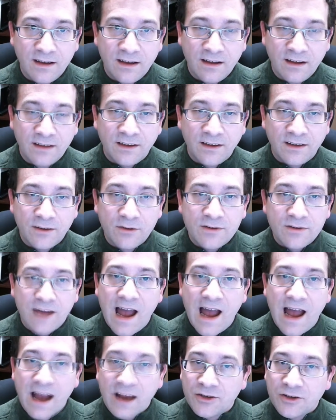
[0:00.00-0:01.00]
They don't
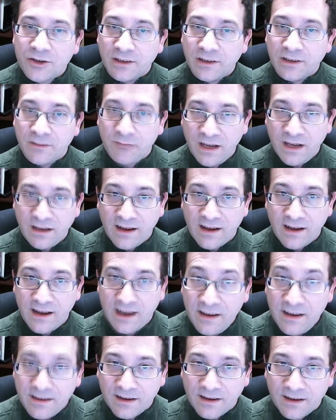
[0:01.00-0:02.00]
actually mean
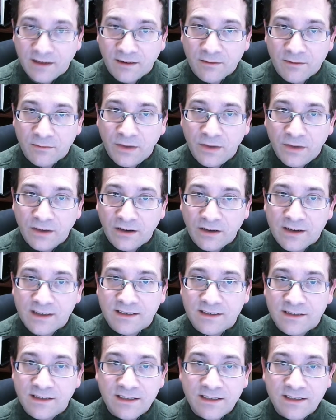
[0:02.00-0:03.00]
anything,
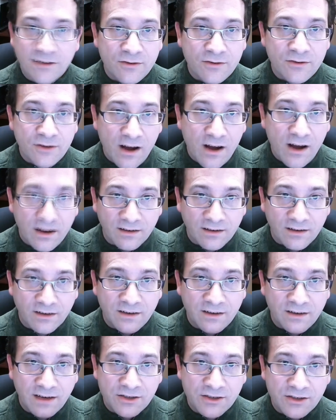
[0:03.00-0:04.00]
because these are not the
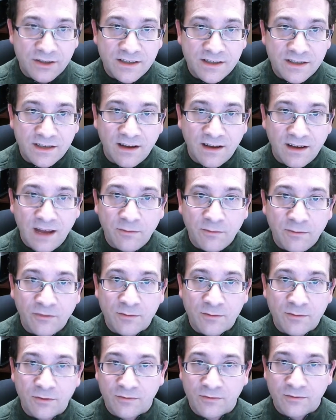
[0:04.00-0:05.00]
connections that came
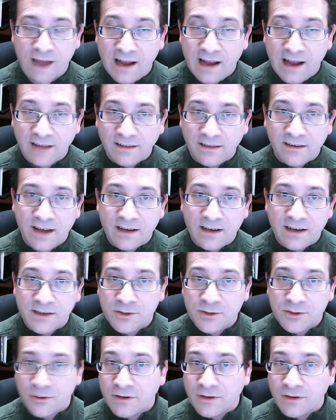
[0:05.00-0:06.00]
from a rat that had a
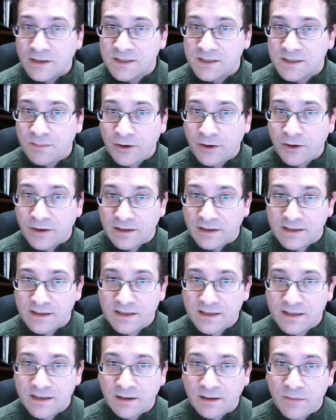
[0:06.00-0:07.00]
certain
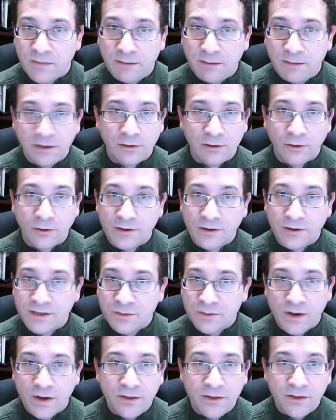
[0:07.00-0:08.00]
experience and maybe learned
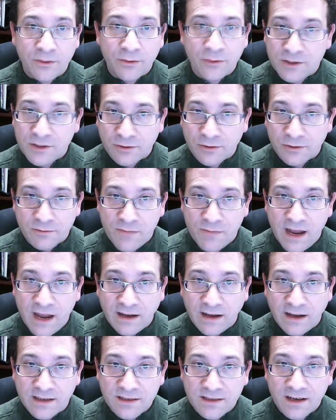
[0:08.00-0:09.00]
its way through a certain
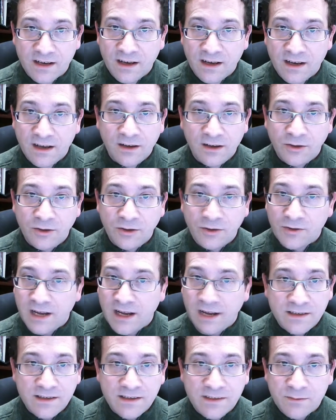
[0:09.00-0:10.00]
maze. You
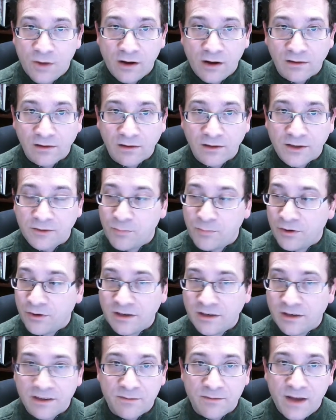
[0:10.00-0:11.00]
take this model and you put
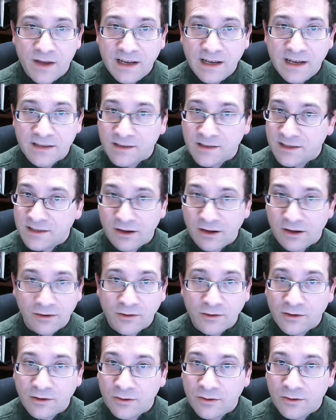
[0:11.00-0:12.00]
it in the maze, and it's not
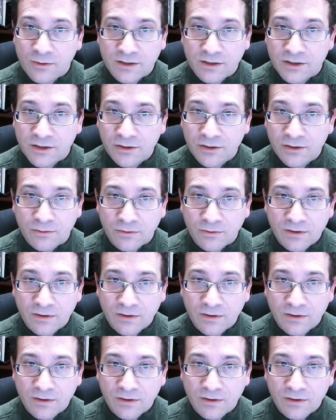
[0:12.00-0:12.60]
going to know what to do,